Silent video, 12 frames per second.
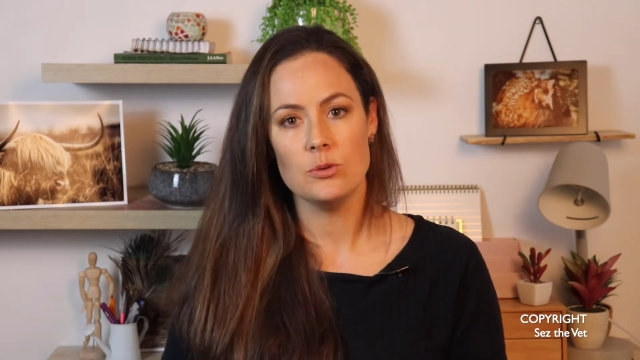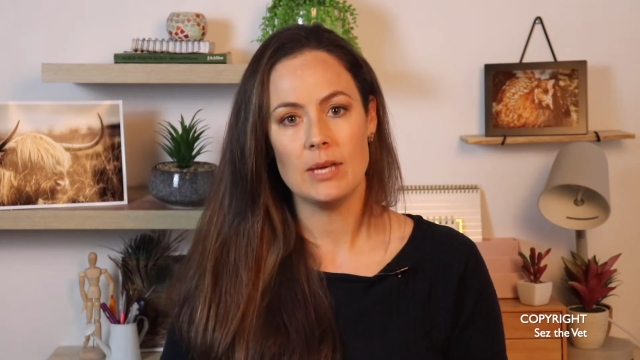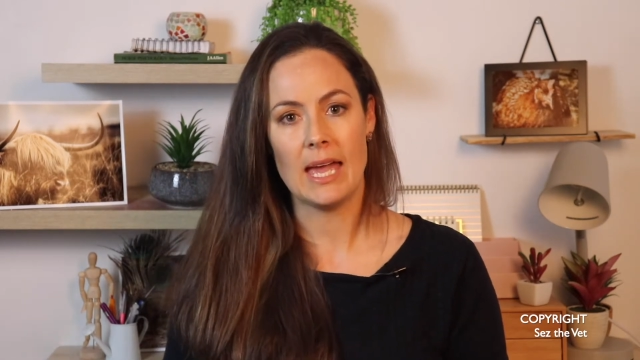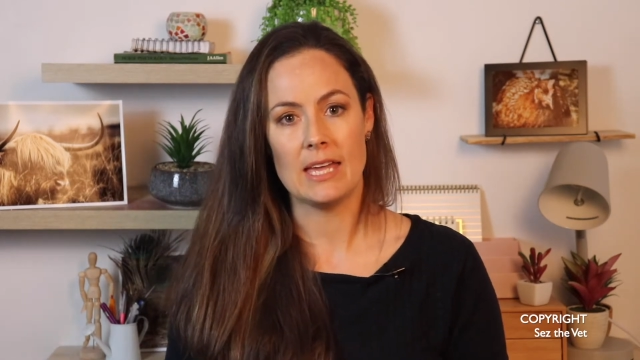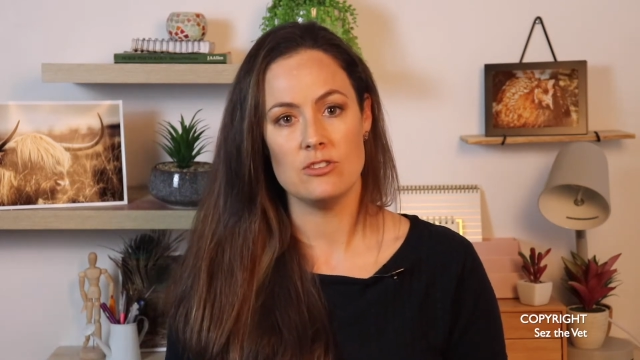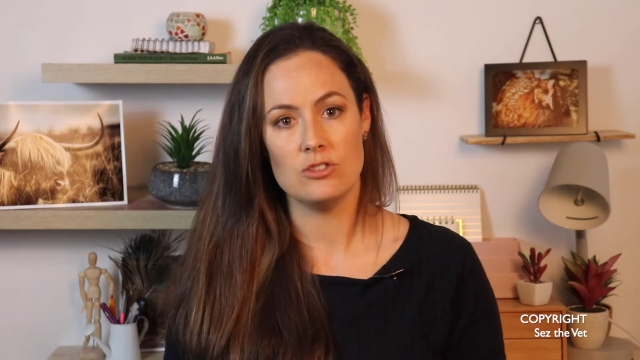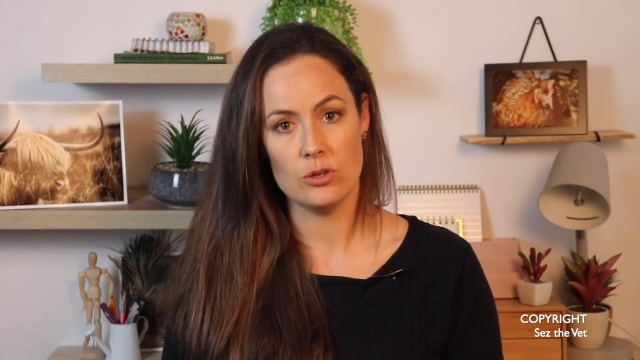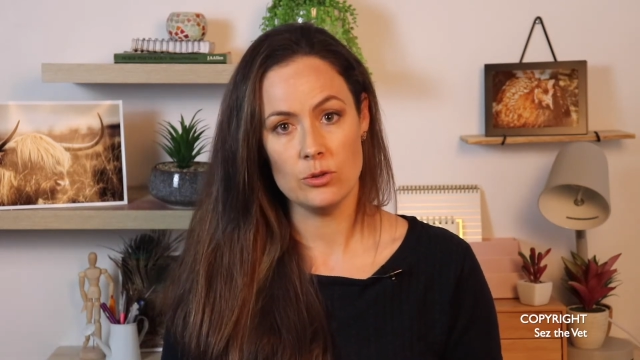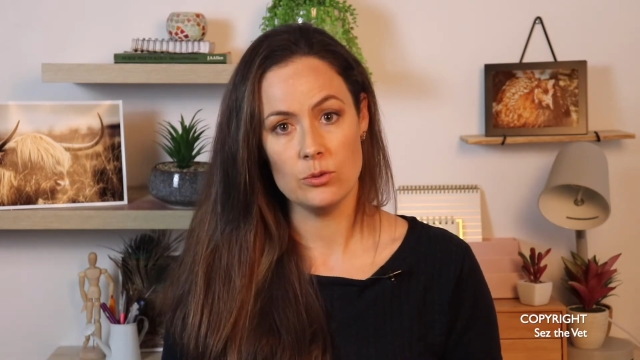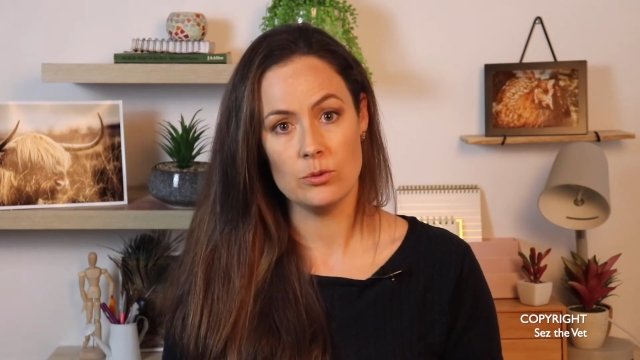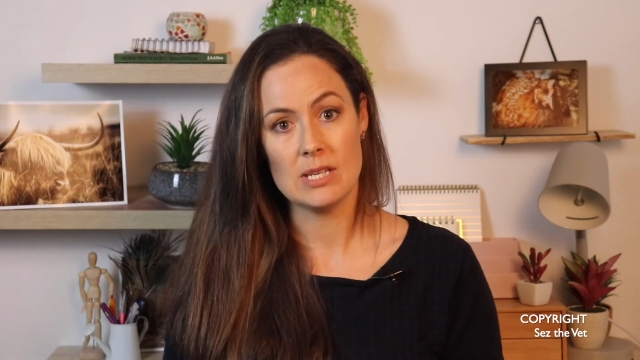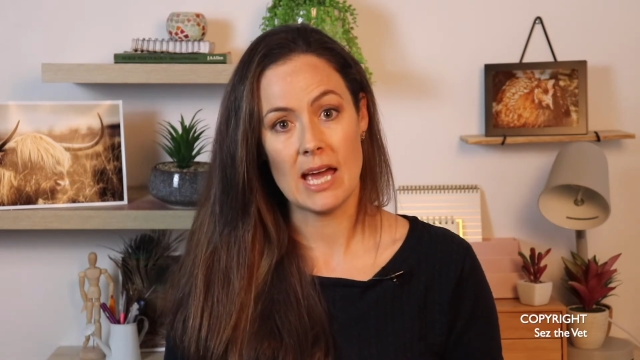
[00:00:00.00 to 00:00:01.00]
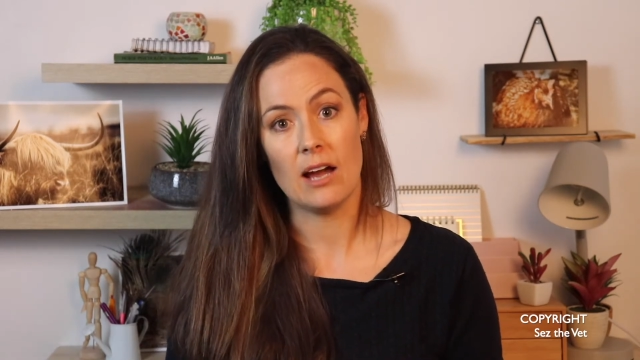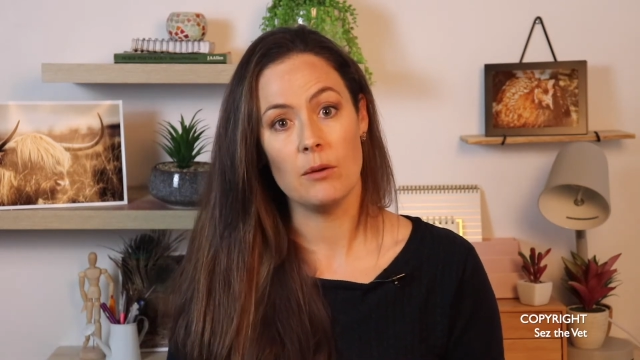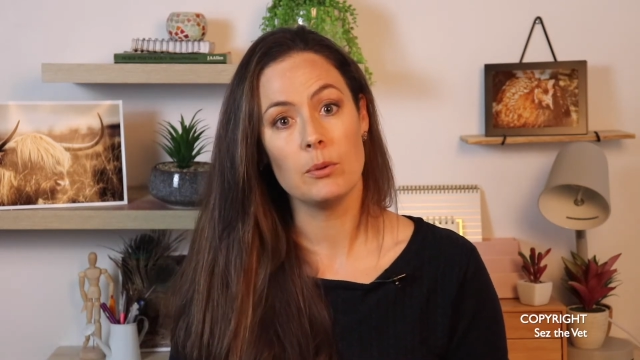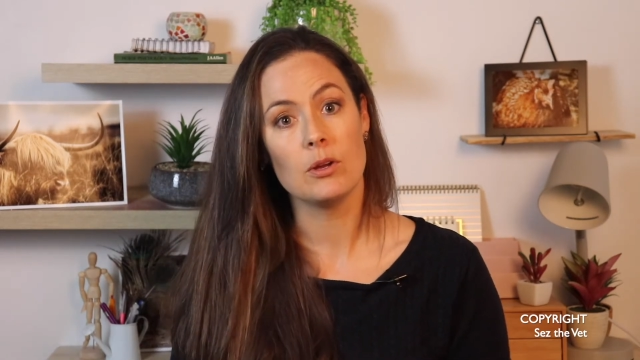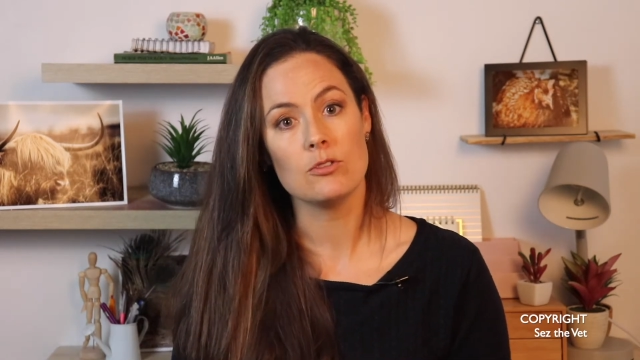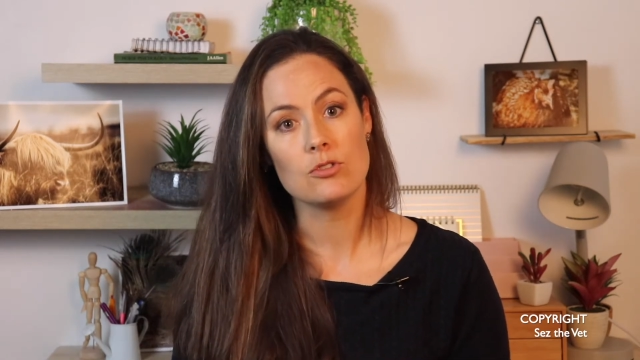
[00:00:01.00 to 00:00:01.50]
can do to
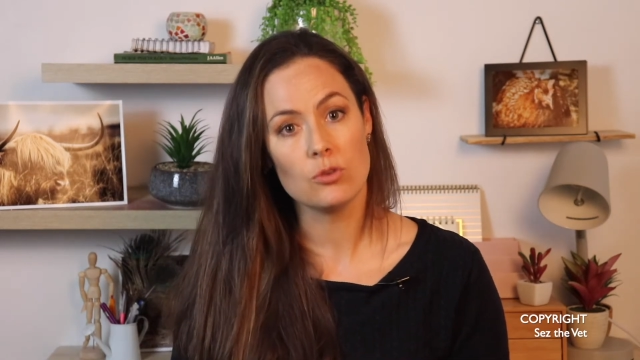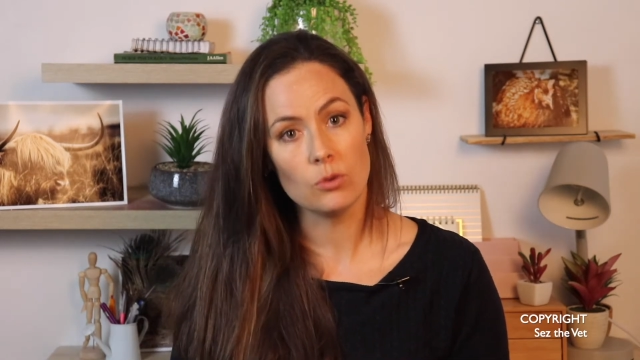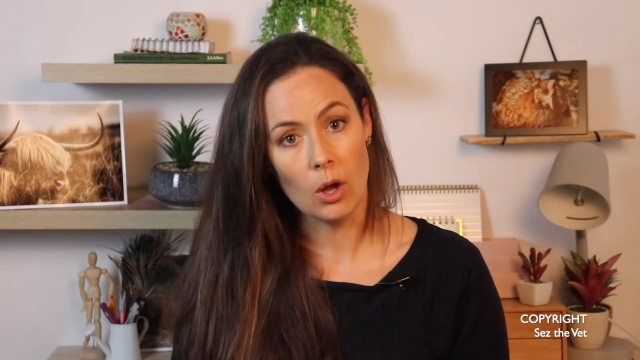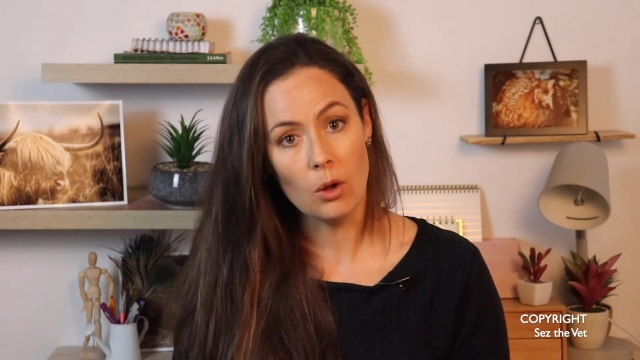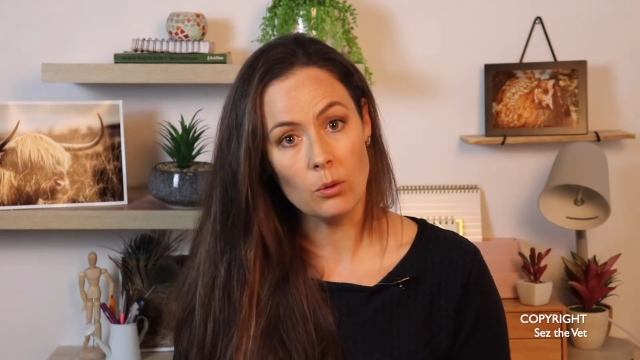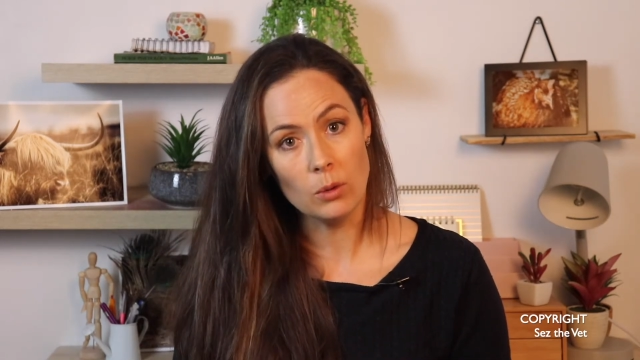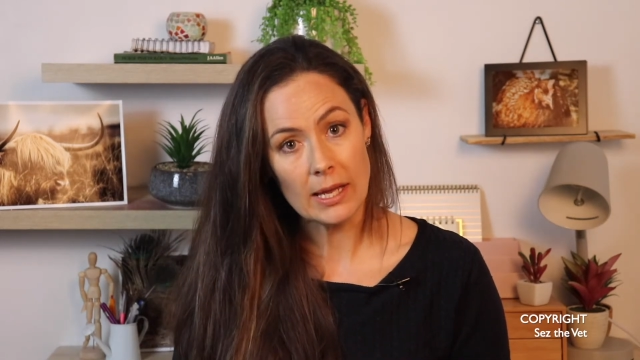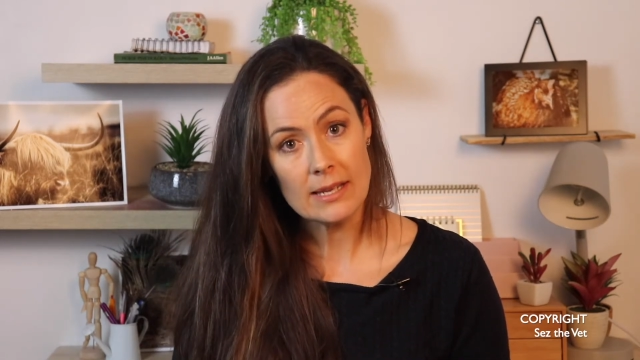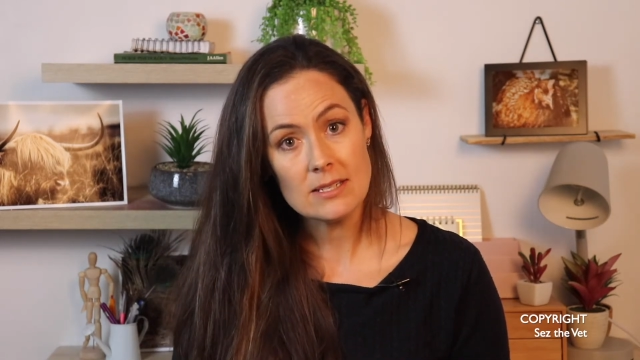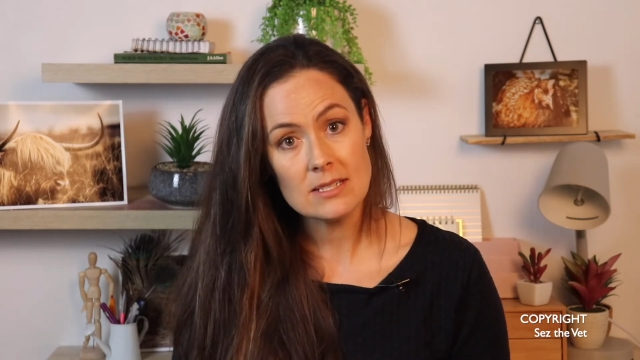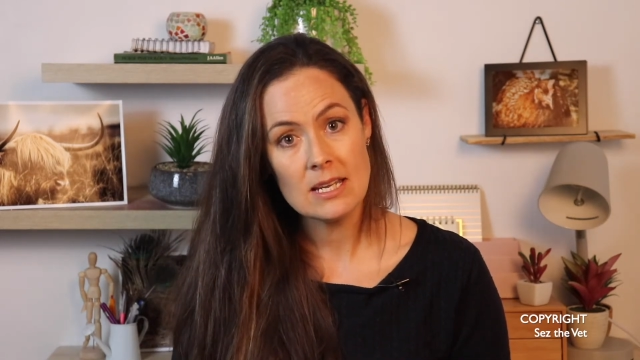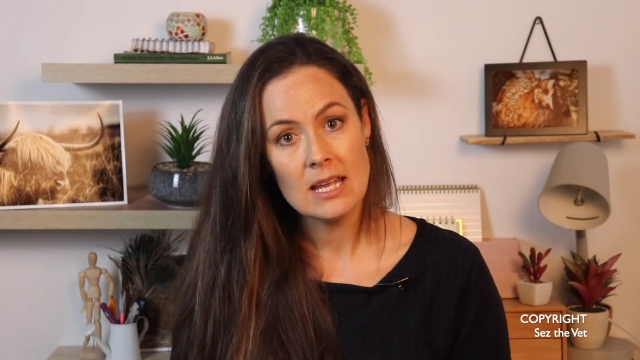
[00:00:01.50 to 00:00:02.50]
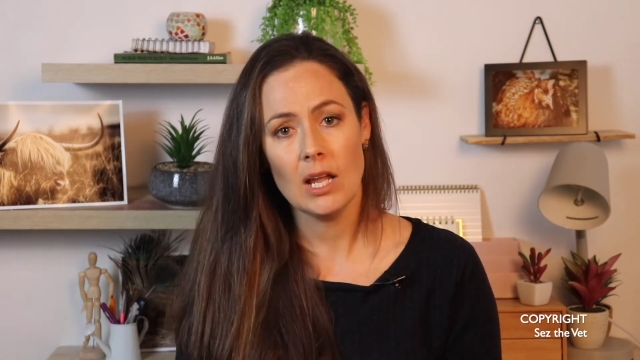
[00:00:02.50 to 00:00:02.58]
help control it,